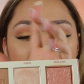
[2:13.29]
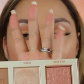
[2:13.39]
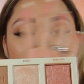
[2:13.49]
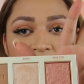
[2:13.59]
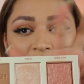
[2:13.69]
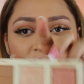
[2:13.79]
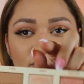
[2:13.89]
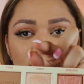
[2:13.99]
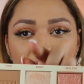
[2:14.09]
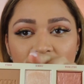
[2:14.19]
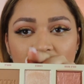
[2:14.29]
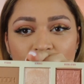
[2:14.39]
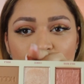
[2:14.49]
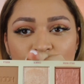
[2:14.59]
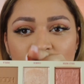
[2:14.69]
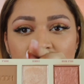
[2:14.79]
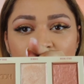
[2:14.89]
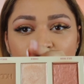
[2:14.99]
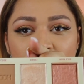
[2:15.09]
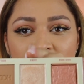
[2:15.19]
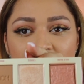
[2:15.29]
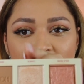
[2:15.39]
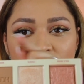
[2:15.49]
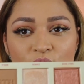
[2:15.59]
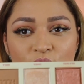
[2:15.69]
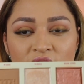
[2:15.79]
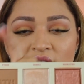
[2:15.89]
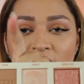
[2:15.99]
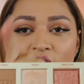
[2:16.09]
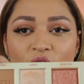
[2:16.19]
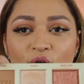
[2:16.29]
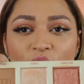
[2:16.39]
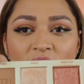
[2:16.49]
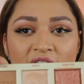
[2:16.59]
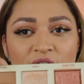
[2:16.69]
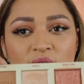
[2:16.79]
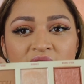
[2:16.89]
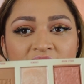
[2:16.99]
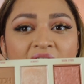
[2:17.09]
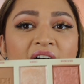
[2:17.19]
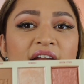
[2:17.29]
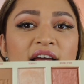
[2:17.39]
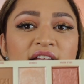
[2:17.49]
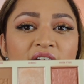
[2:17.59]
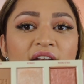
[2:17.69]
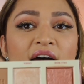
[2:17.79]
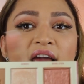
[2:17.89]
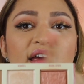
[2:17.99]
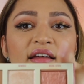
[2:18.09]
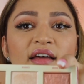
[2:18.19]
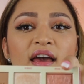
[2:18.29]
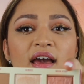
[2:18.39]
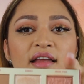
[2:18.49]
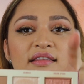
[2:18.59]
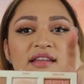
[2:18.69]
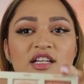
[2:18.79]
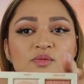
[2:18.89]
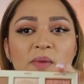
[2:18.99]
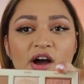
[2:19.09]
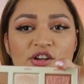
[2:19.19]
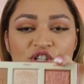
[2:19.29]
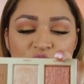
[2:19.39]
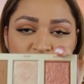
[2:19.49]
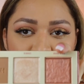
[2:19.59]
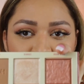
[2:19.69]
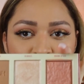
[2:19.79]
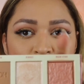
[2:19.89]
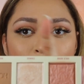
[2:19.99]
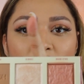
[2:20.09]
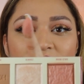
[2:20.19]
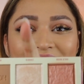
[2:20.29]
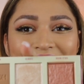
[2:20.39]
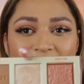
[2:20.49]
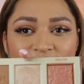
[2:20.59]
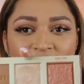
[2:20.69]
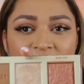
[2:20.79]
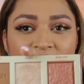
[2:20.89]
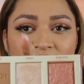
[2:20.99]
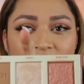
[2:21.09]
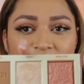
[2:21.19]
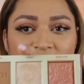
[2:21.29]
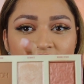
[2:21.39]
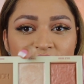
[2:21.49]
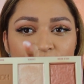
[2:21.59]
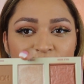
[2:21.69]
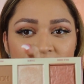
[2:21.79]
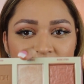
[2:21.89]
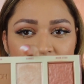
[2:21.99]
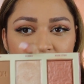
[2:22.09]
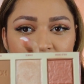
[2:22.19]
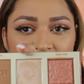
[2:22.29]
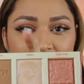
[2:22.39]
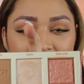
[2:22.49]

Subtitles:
I'm in love with it. I really like Cookie. Hola, I already had it and I like it. This blush is beautiful, but definitely in love with this.